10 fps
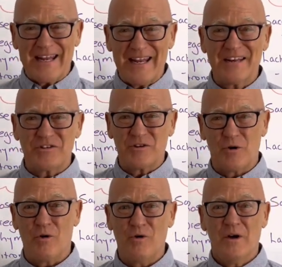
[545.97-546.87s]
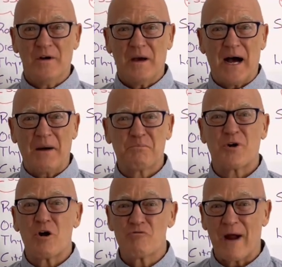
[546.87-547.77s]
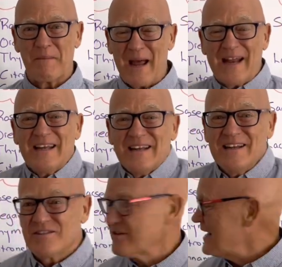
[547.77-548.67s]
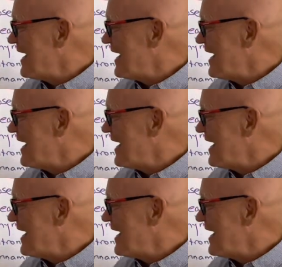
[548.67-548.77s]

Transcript: into your program, adding it into the